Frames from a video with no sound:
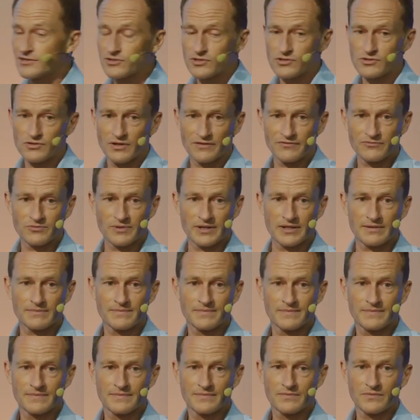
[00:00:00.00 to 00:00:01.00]
the software,
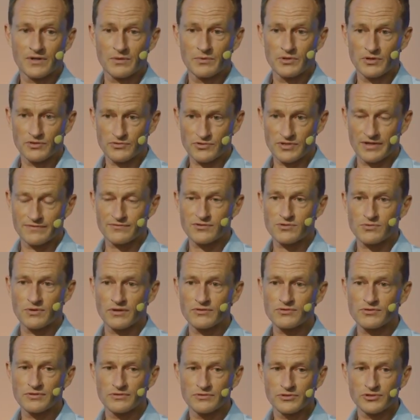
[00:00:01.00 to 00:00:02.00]
where we also have
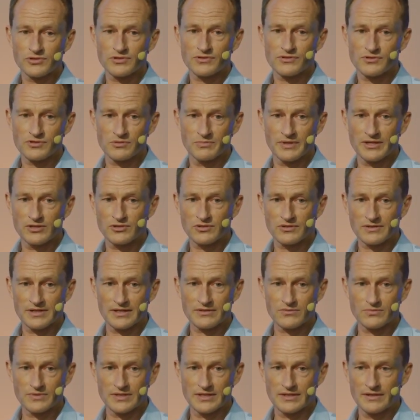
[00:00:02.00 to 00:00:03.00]
strong solutions to make sure
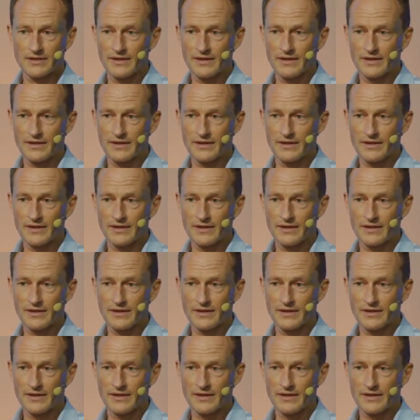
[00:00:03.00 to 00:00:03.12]
that we